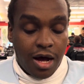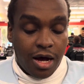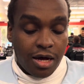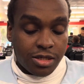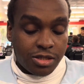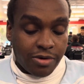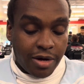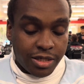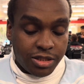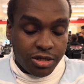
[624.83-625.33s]

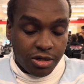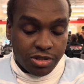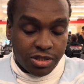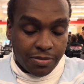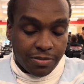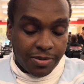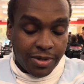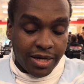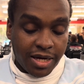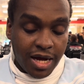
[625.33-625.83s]
so I chose to
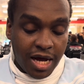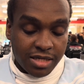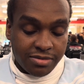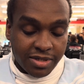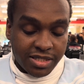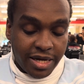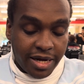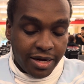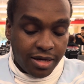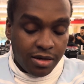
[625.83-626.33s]
play Cosmic
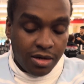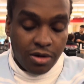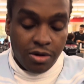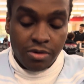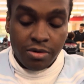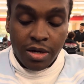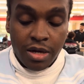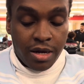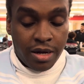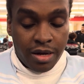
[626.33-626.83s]
Cyclone.
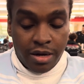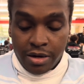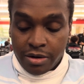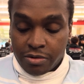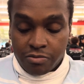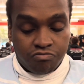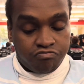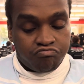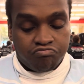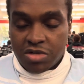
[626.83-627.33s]

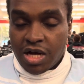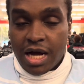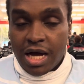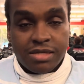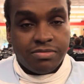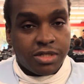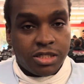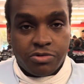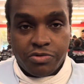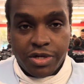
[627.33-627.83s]

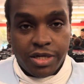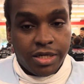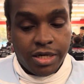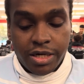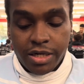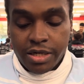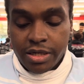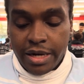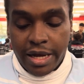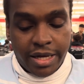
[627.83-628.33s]
Cosmic's really
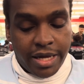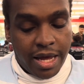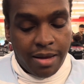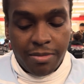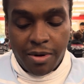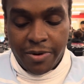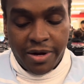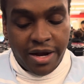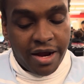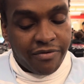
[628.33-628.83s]
good. It came
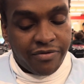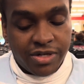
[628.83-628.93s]
up in every